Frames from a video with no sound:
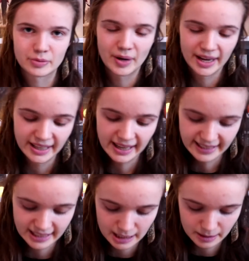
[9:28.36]
way,
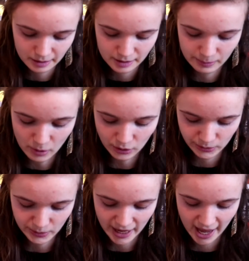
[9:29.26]
it's smart
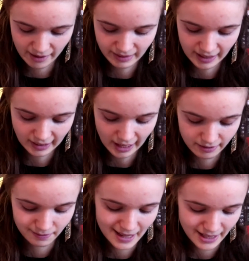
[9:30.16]
to have like a
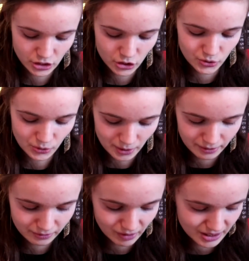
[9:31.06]
flat
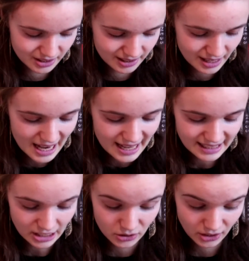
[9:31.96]
surface
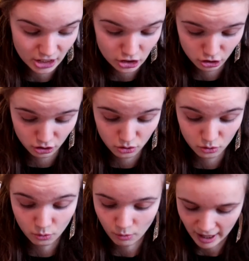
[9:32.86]
that you can just
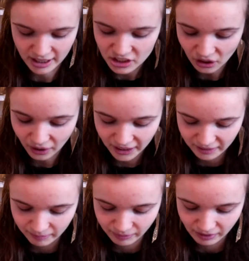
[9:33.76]
write on,
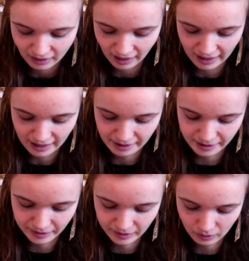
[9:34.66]

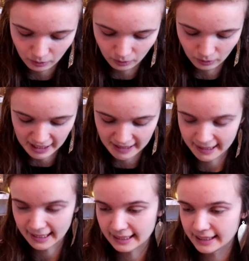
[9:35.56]
or
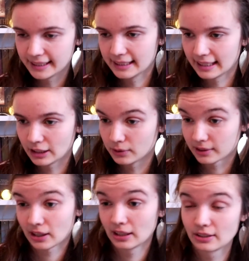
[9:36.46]
lay like your
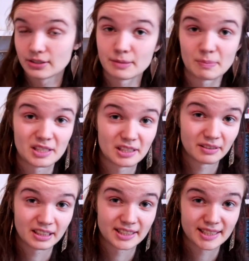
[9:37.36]
color
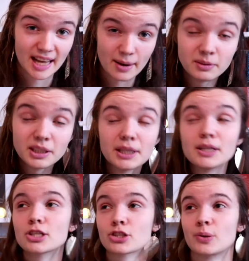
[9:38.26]
specifics down,
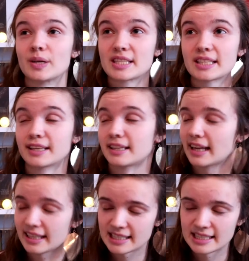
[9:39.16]
so it
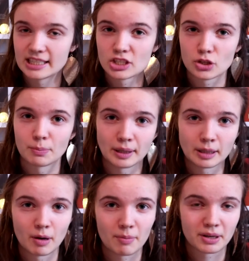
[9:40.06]
gets easier to pick
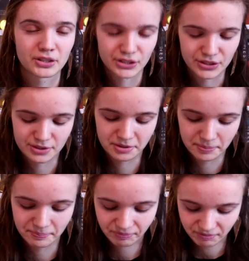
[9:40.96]
them up and just
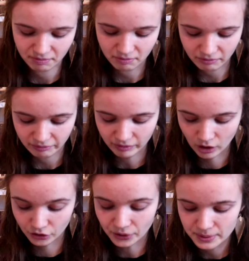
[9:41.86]

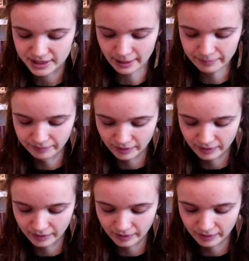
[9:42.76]
use them.